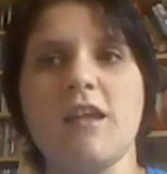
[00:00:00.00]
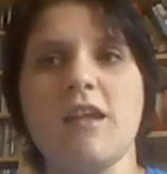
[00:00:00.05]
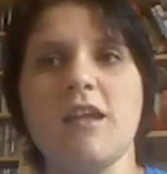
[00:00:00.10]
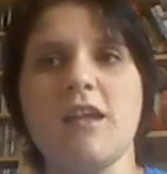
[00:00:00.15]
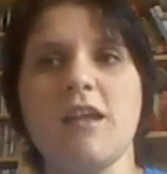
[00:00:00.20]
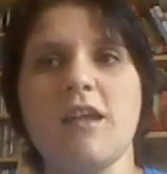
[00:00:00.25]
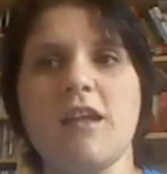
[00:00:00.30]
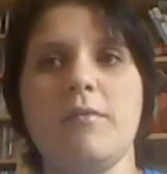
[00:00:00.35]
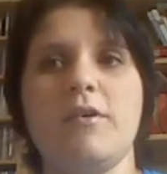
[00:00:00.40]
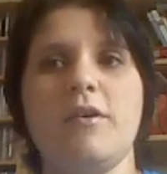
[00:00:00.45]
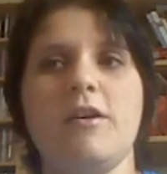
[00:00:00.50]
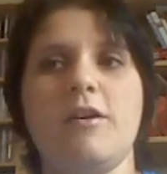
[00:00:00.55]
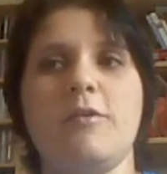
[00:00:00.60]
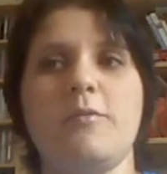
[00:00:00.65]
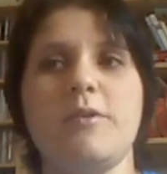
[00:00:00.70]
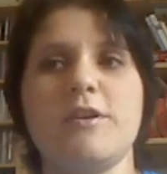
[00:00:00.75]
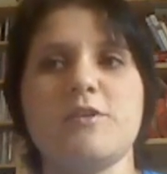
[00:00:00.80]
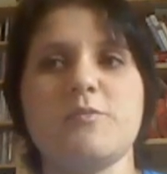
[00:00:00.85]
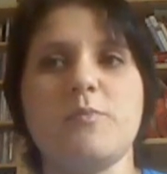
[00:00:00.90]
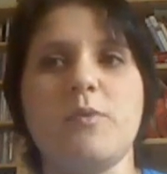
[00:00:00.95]

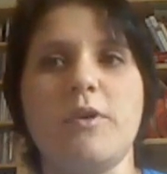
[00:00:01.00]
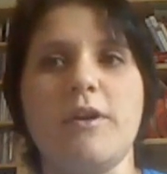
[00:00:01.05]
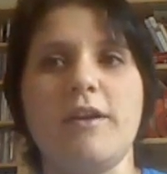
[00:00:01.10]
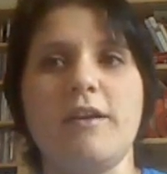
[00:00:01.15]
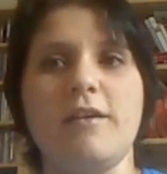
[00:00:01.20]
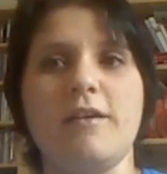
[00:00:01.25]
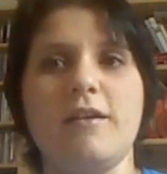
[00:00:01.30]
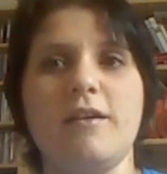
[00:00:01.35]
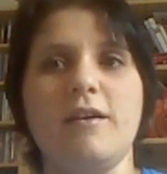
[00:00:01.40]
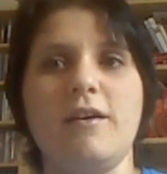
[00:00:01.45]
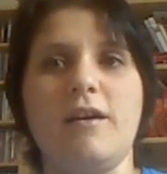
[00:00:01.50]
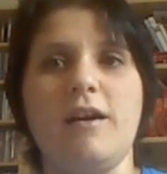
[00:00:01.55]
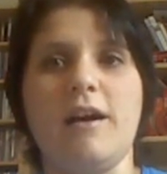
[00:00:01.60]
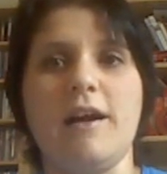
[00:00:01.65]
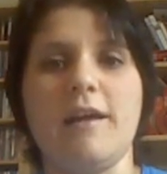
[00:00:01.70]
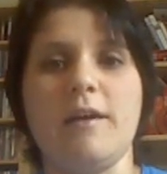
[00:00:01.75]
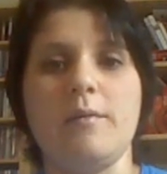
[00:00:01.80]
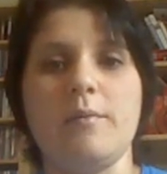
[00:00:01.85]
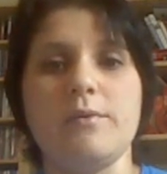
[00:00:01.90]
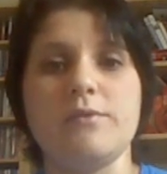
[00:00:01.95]
at which point
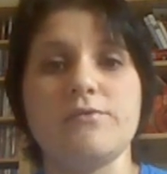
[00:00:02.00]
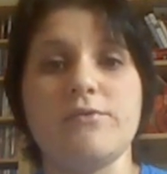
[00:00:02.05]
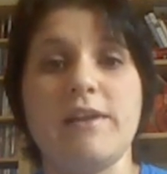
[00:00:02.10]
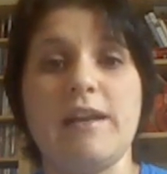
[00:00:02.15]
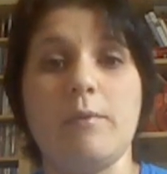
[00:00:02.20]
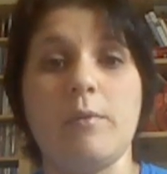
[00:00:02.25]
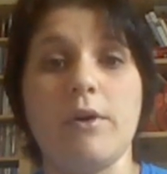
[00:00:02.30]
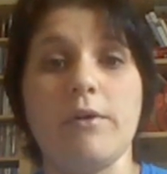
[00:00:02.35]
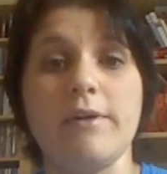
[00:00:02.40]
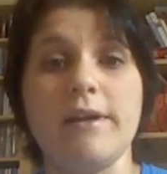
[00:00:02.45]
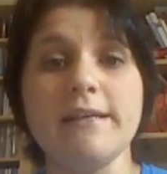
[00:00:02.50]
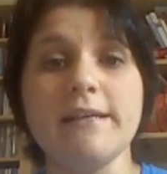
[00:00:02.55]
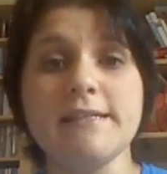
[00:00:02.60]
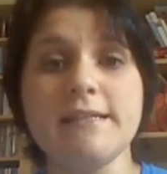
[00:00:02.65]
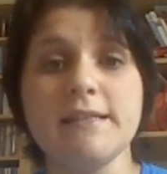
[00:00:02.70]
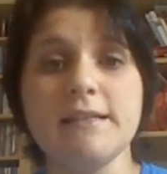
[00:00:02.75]
I was really worried.